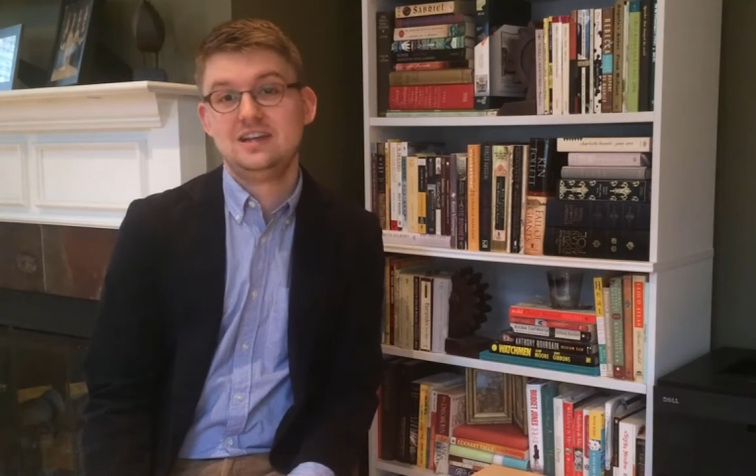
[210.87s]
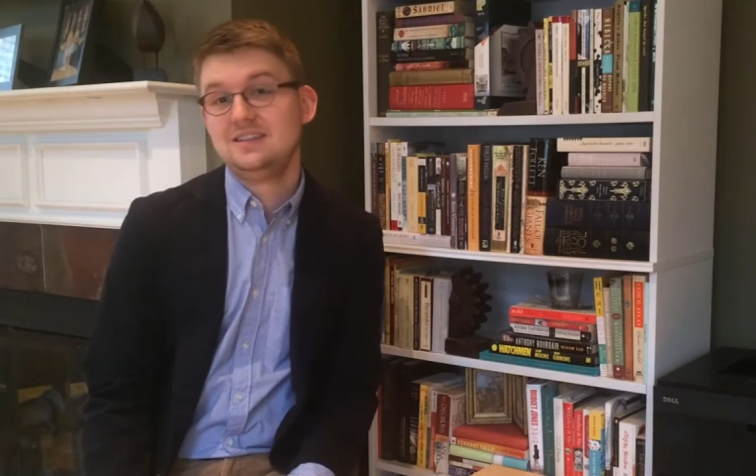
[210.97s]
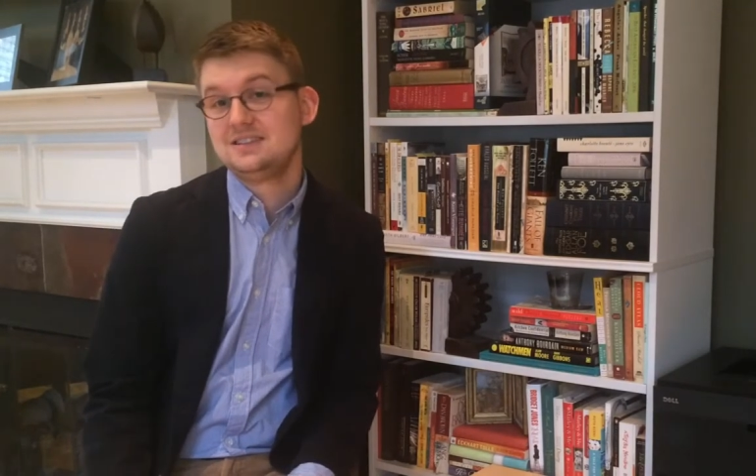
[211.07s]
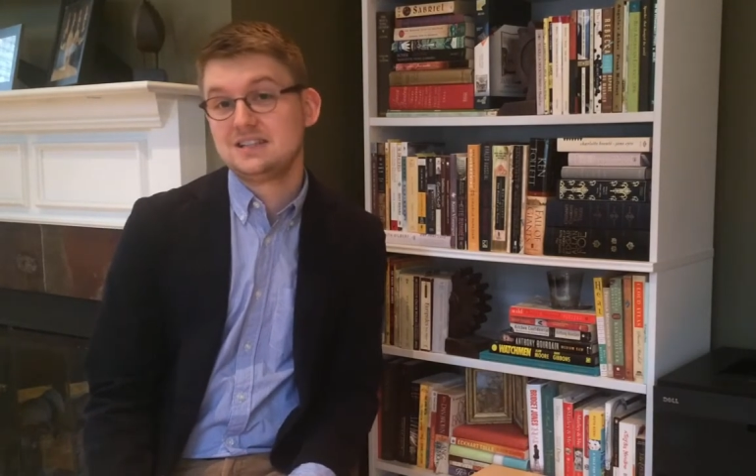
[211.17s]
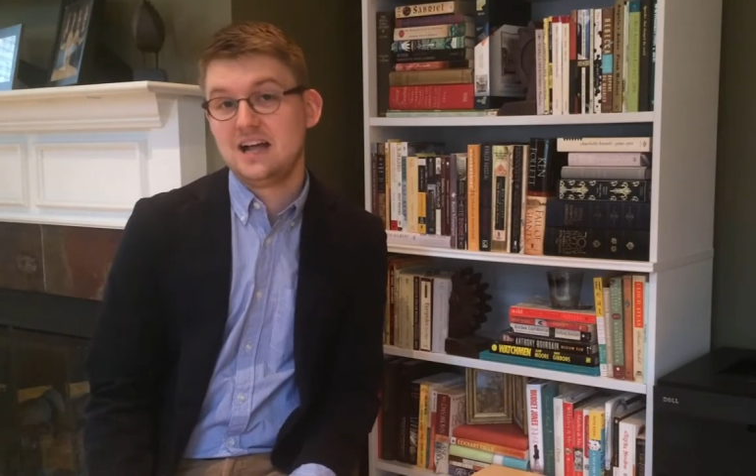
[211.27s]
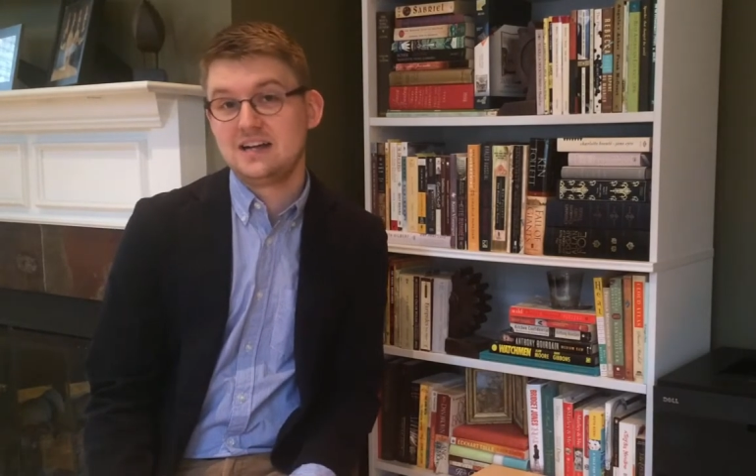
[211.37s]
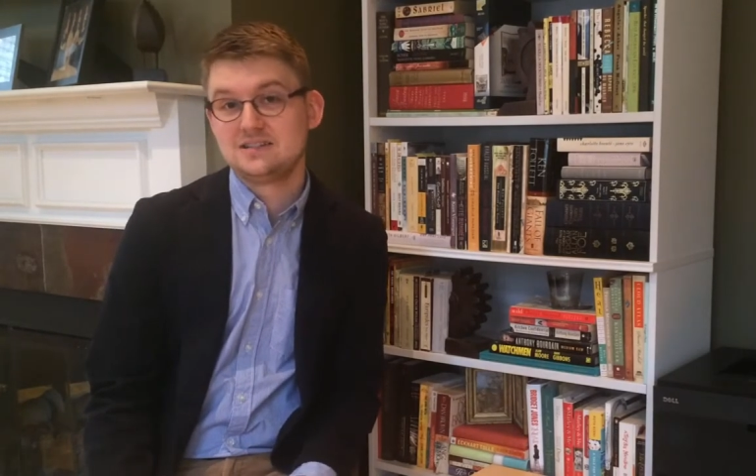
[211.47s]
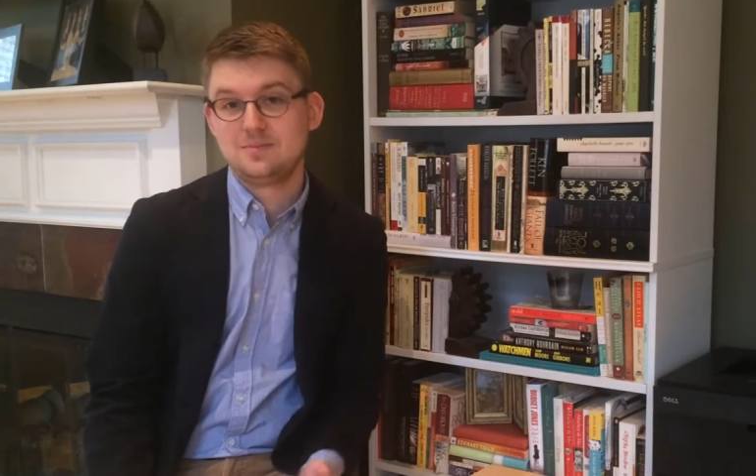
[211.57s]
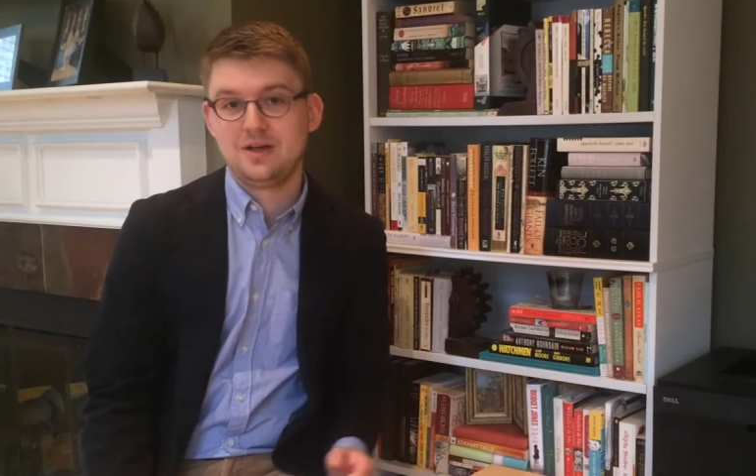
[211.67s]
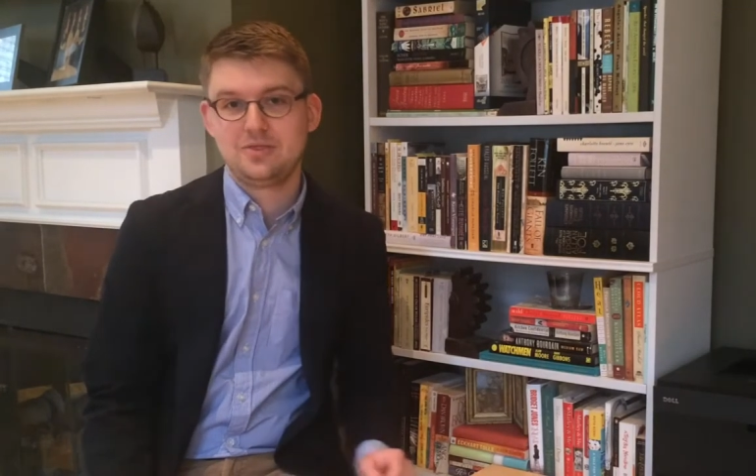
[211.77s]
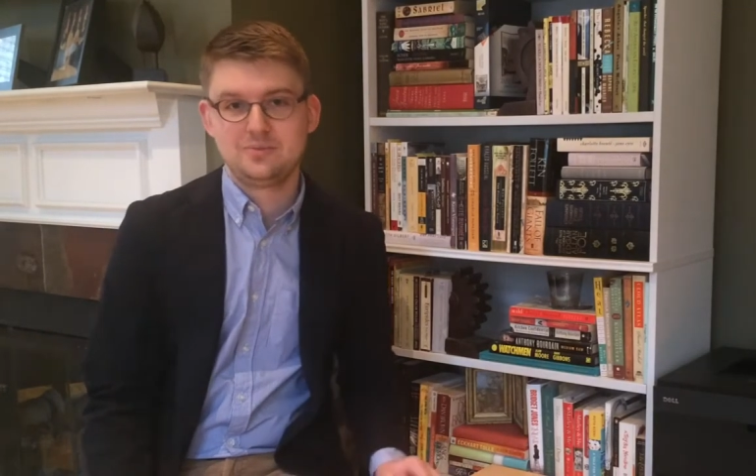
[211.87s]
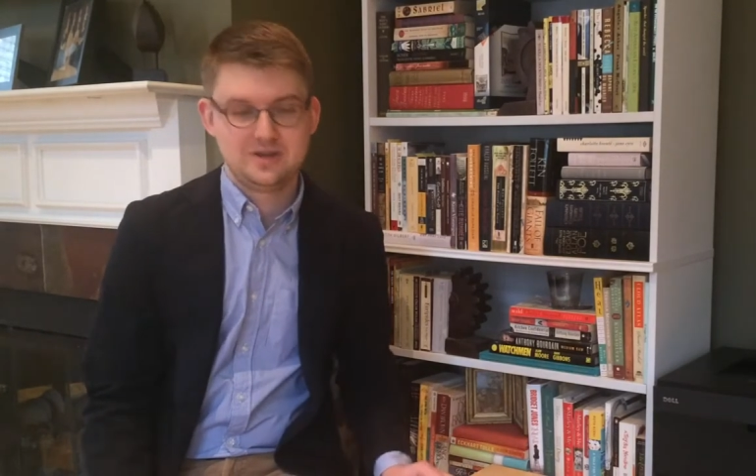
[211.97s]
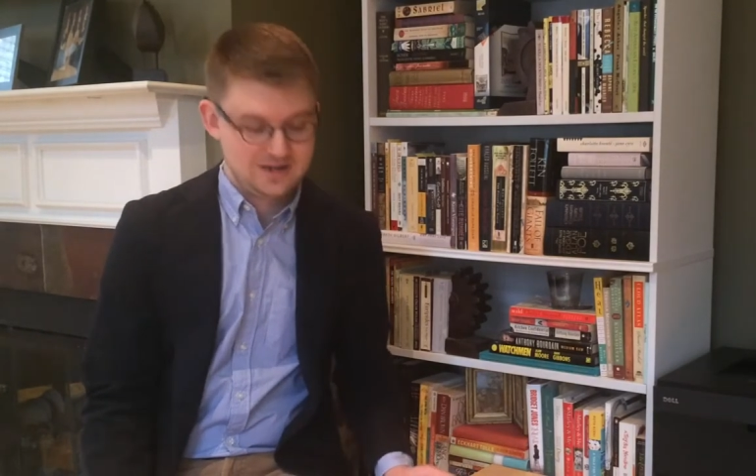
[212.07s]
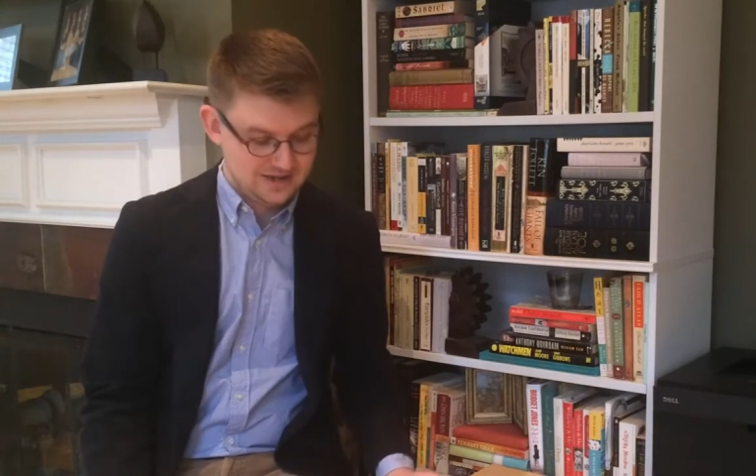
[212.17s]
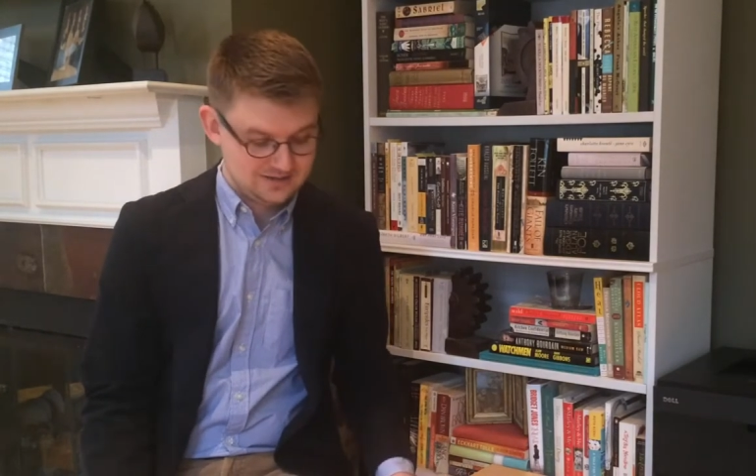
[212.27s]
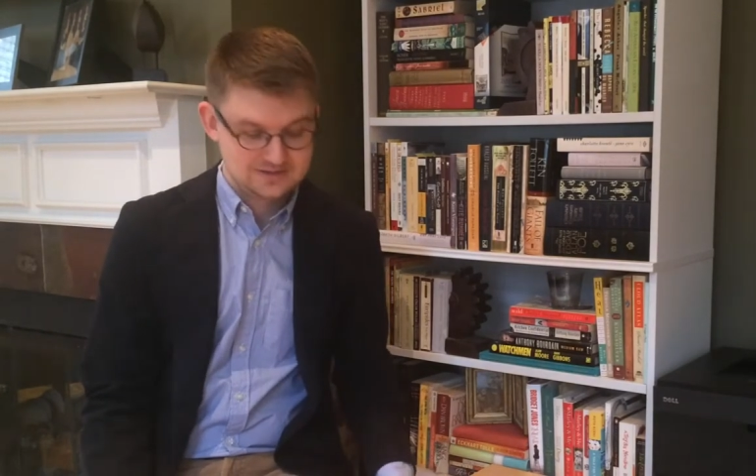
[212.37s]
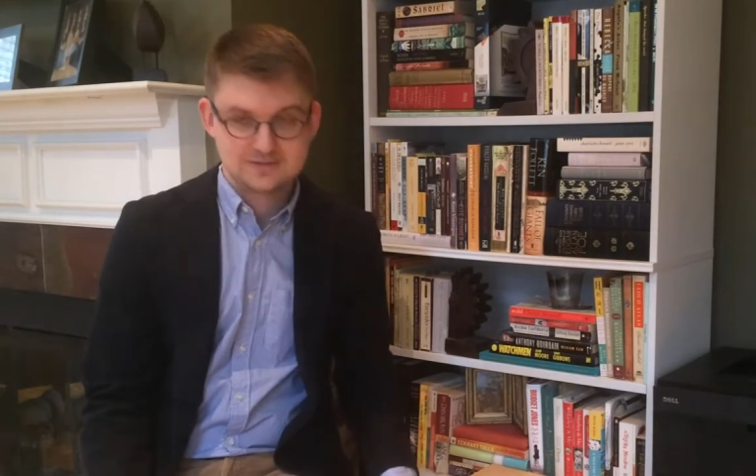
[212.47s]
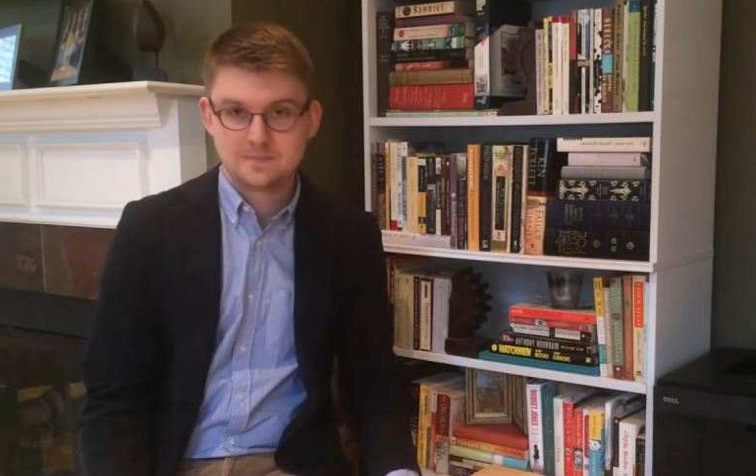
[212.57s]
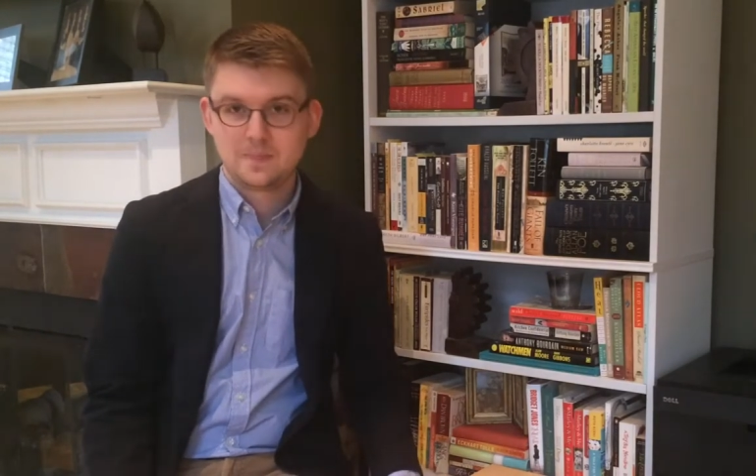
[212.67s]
in this class about the readings.